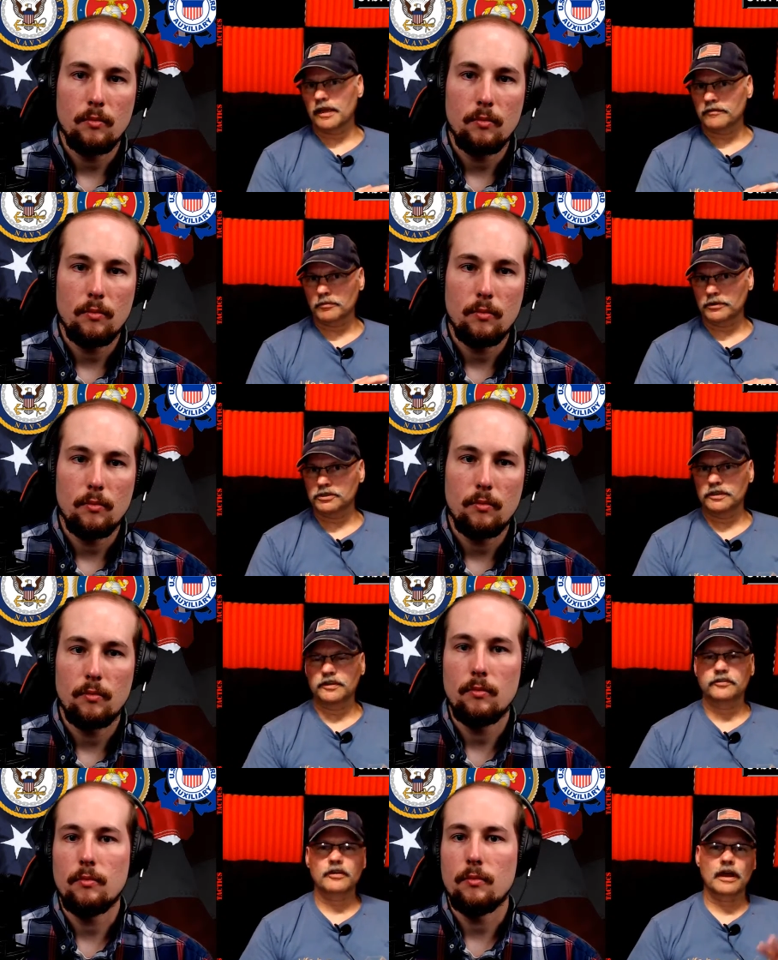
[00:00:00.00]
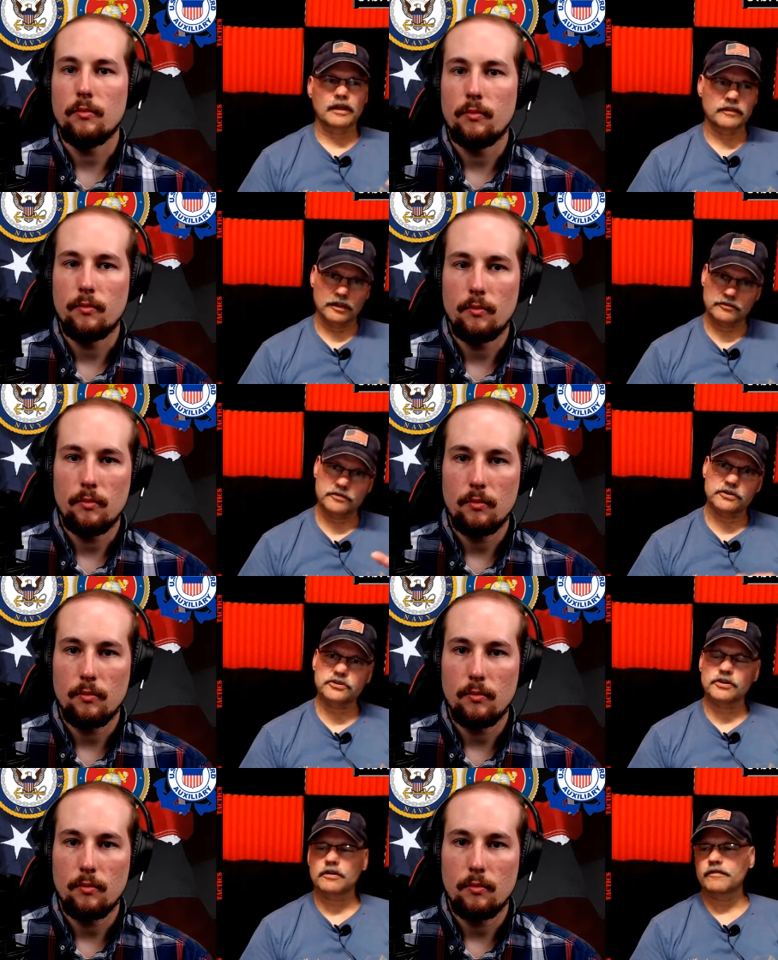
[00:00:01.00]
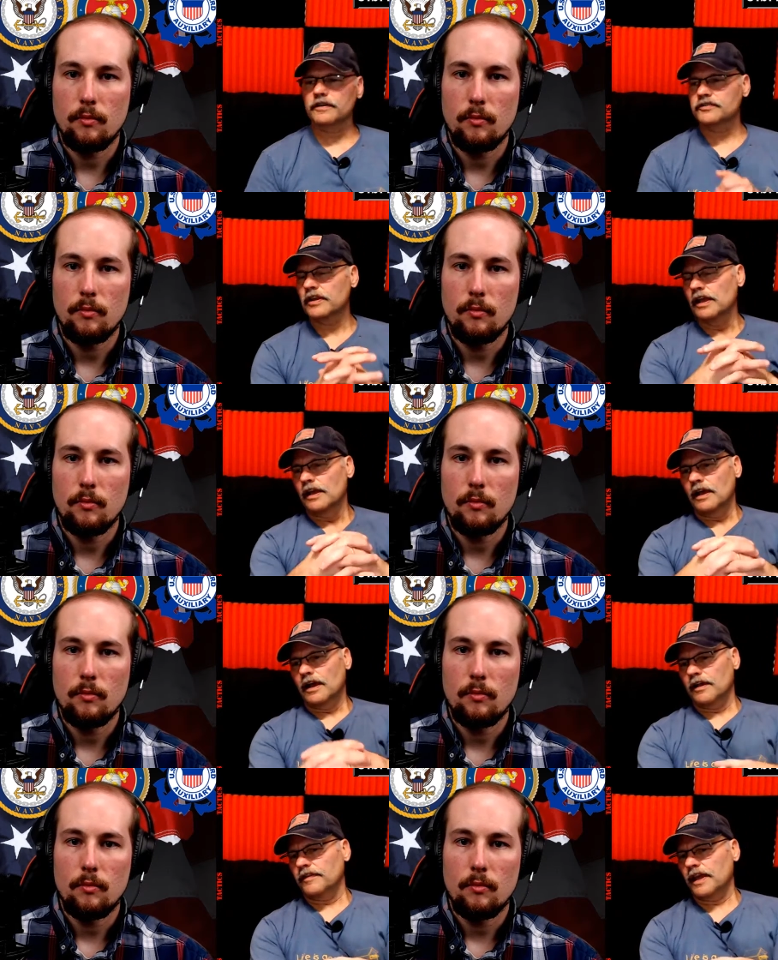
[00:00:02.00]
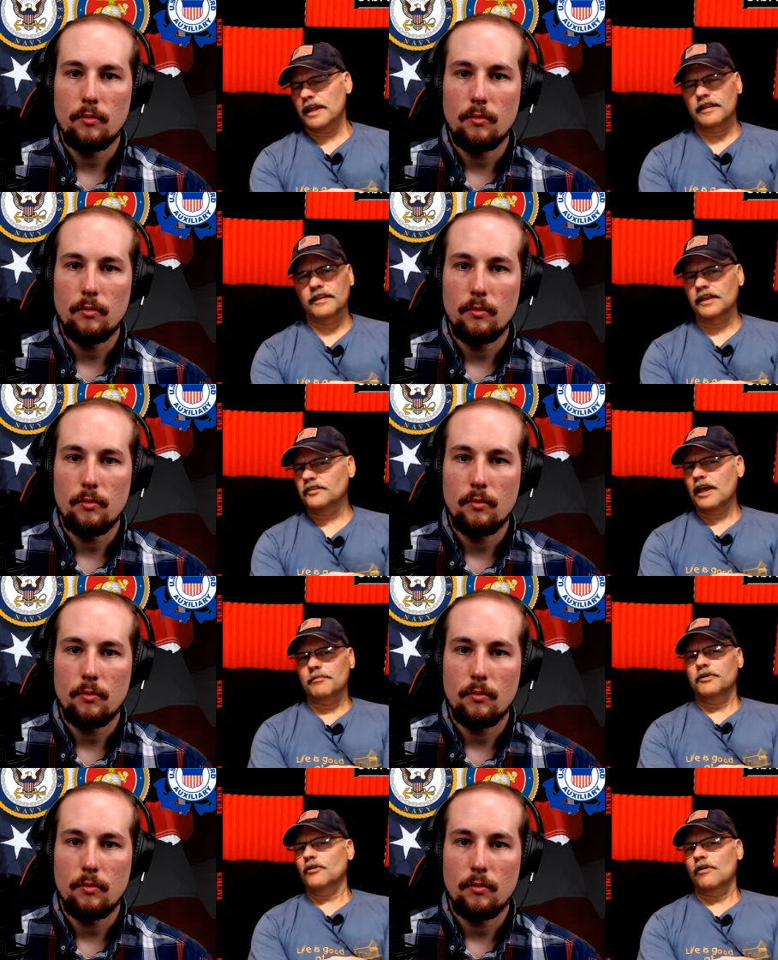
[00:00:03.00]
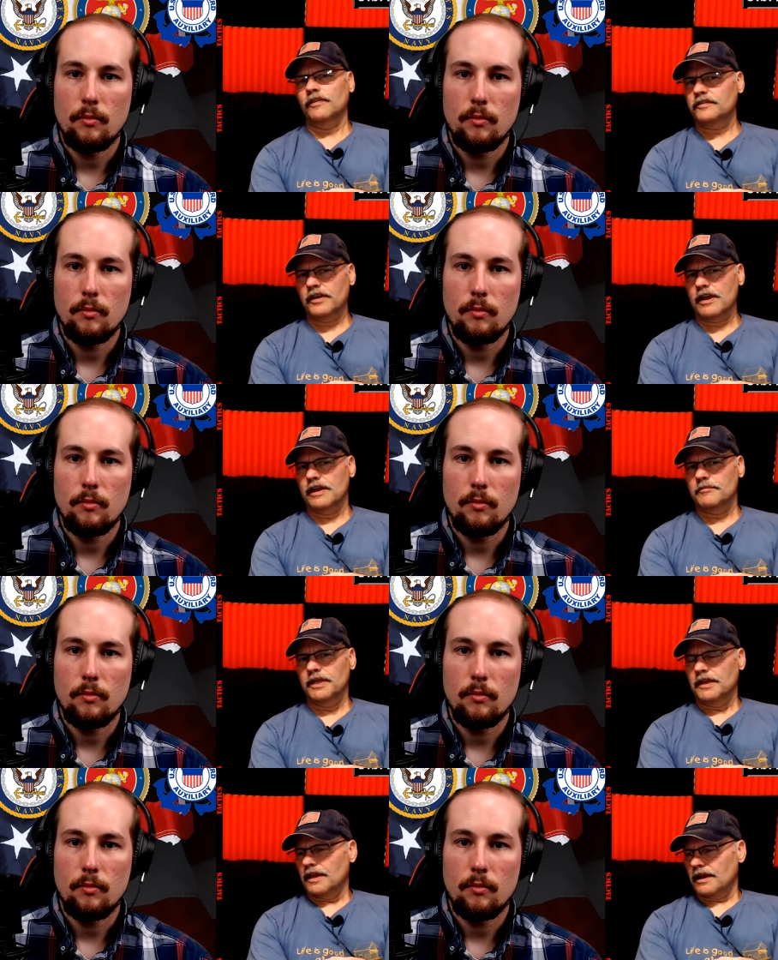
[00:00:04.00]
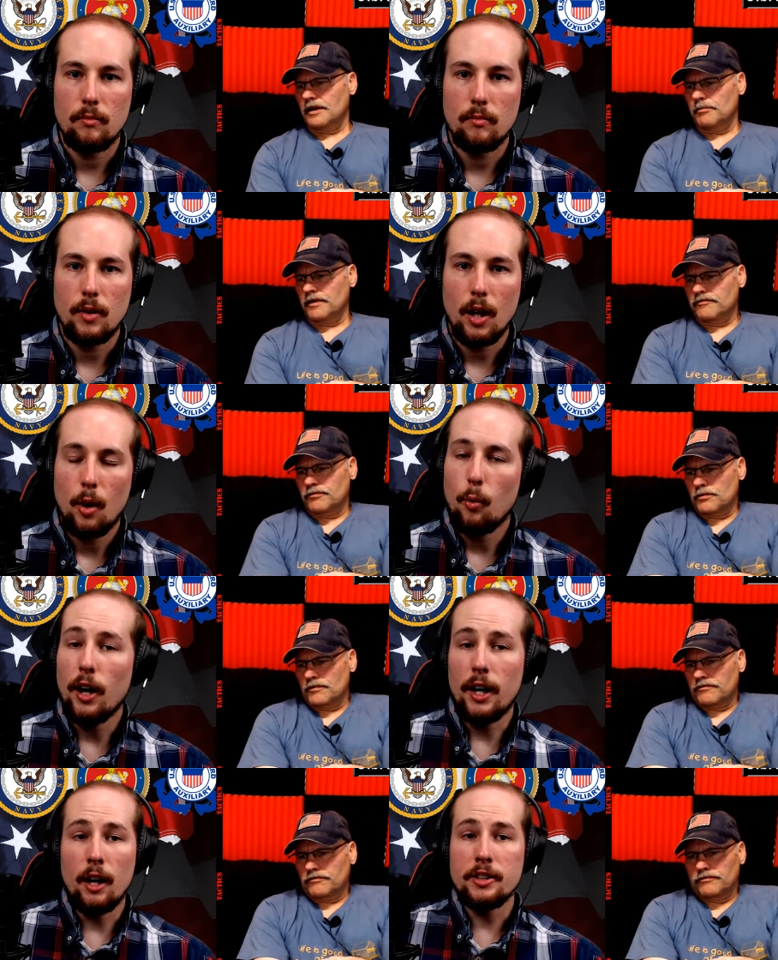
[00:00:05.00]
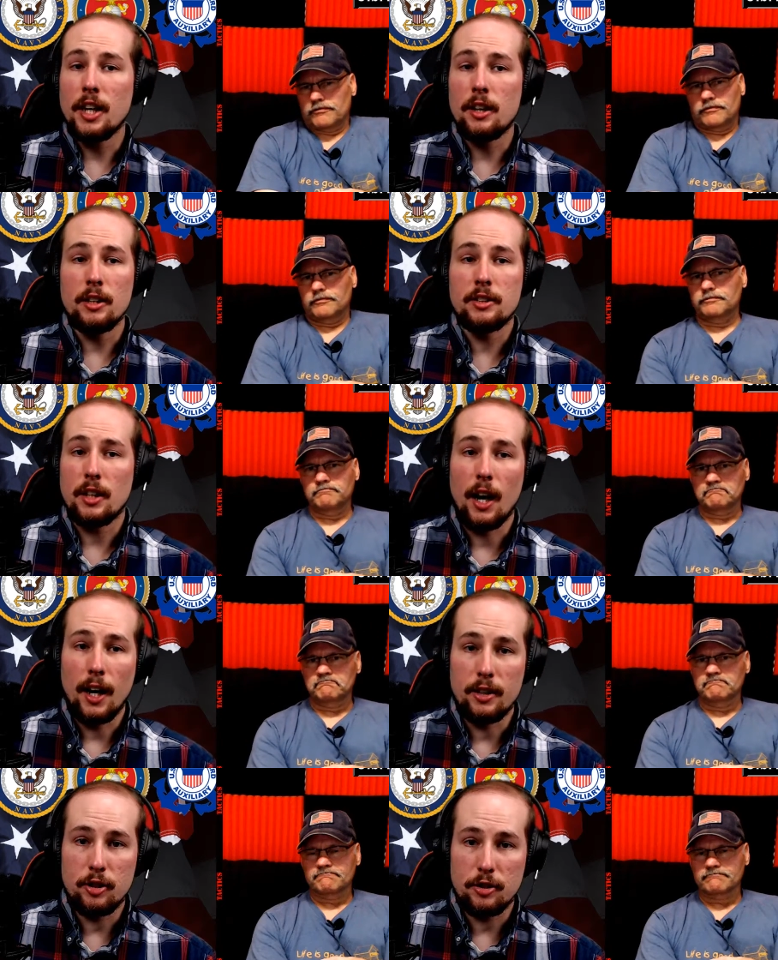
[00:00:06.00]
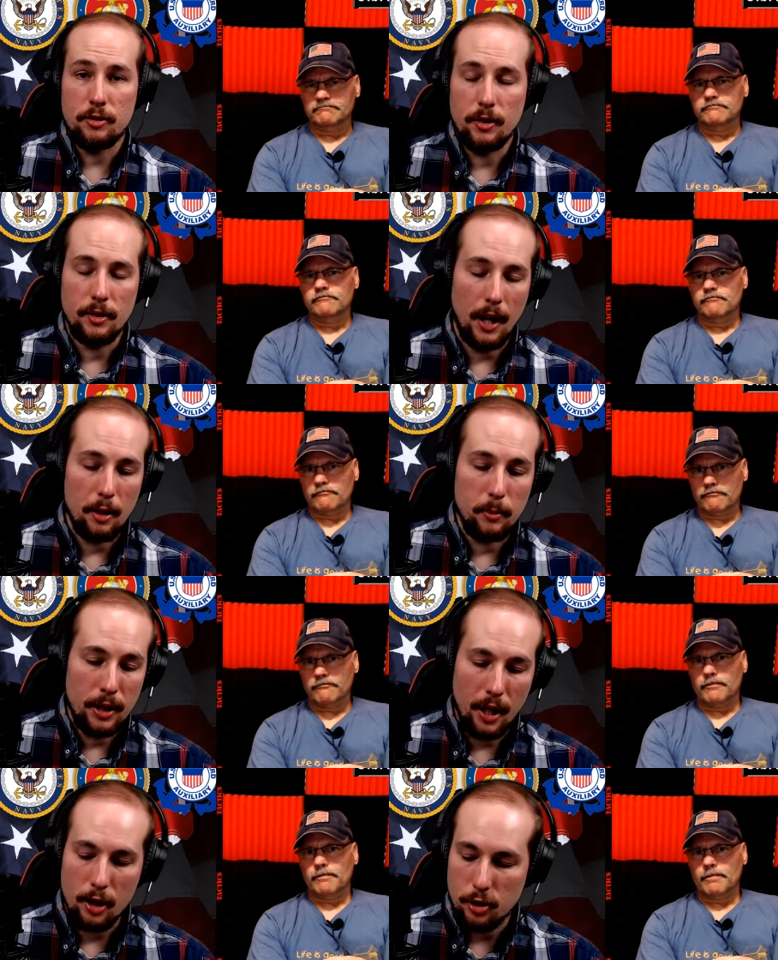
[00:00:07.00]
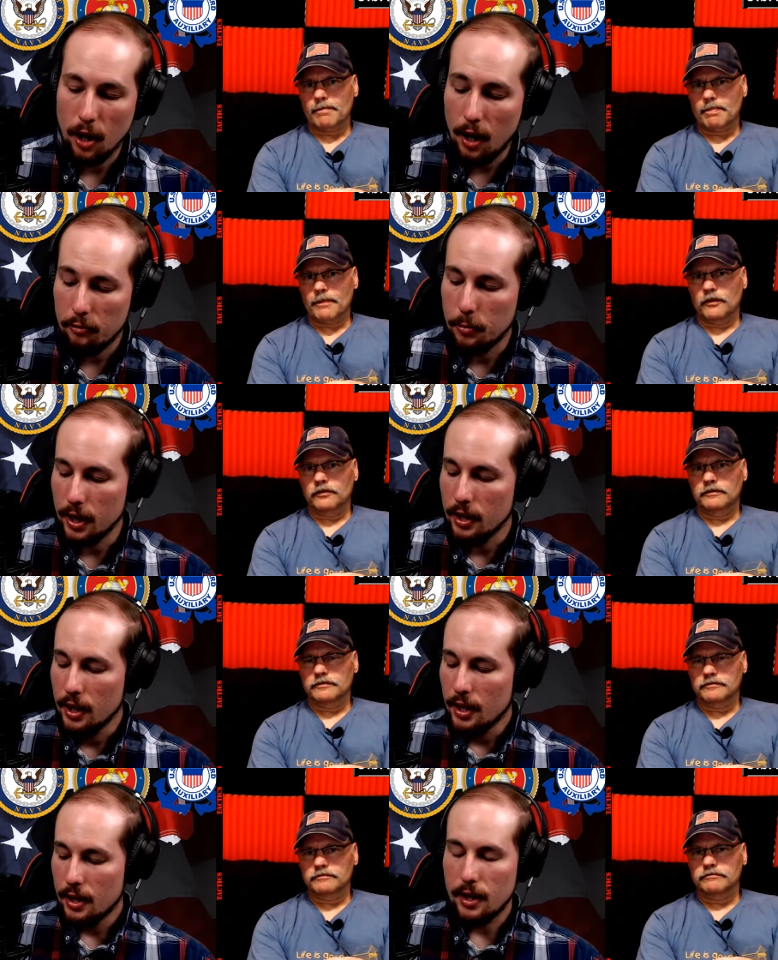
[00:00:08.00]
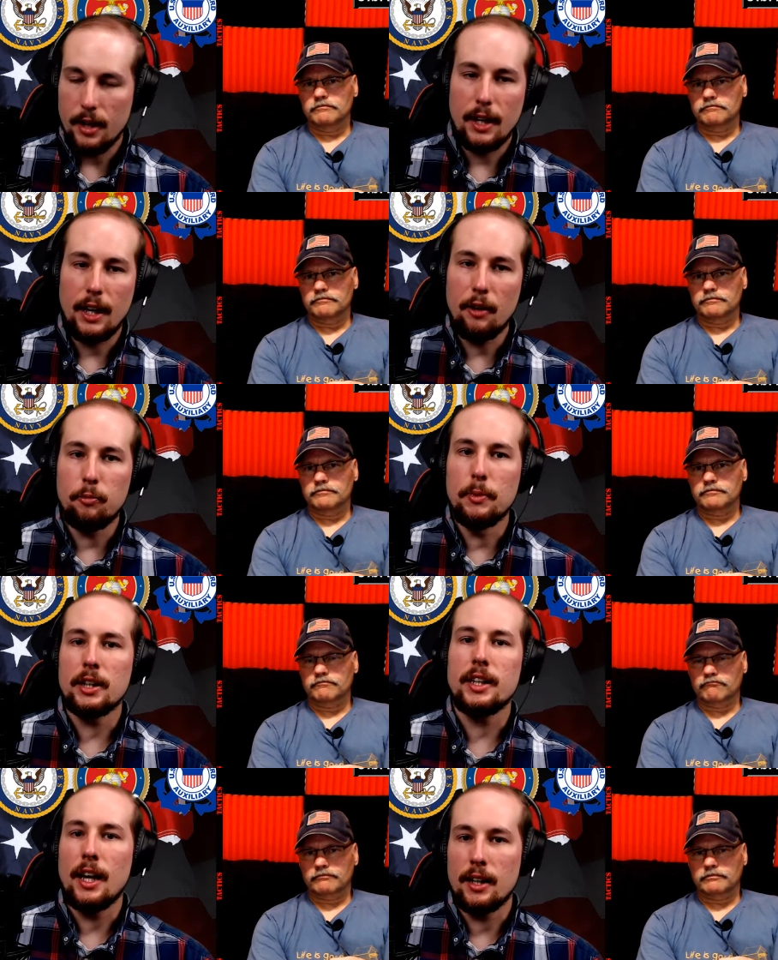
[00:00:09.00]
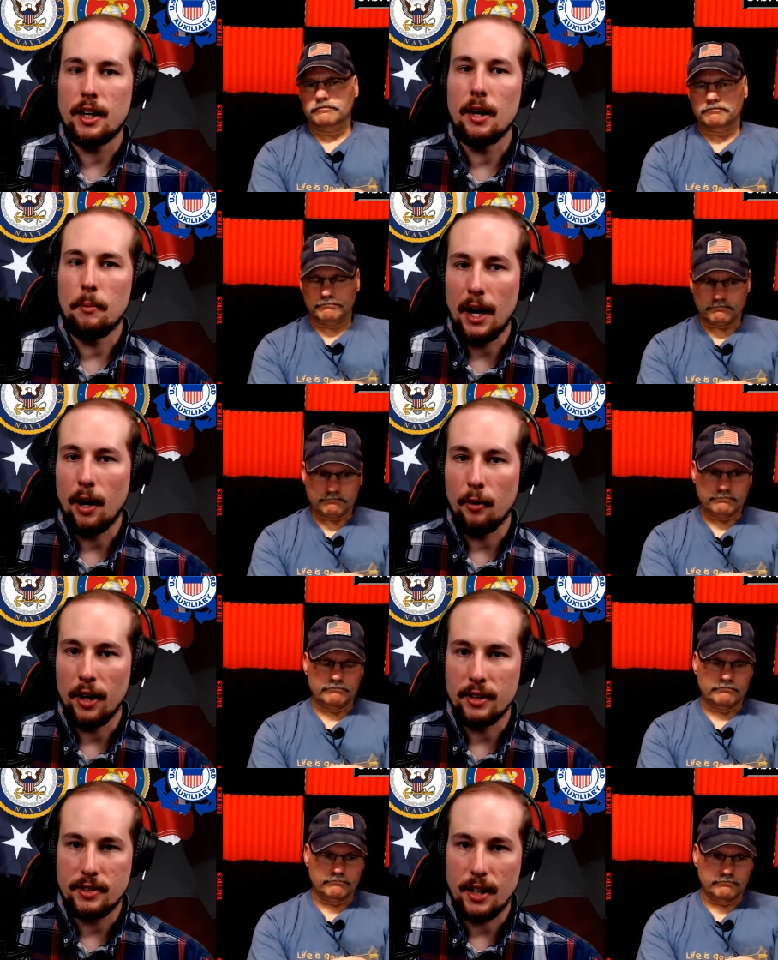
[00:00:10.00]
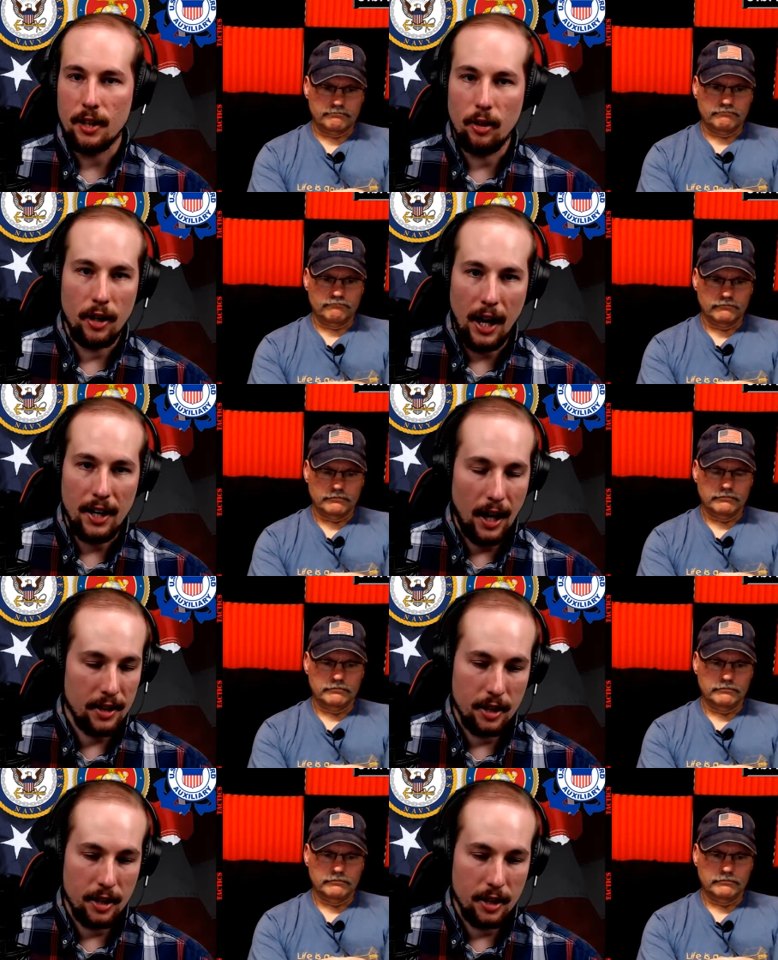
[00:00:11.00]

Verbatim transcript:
Speaker 1: to put you to the side. Thanks for your service. Uh, that that's happened all the time. Uh, but for well, and I'll say
Speaker 2: this, Scott. Just I don't mean to cut you off, but if Milley had come out and said, "Look, I, I think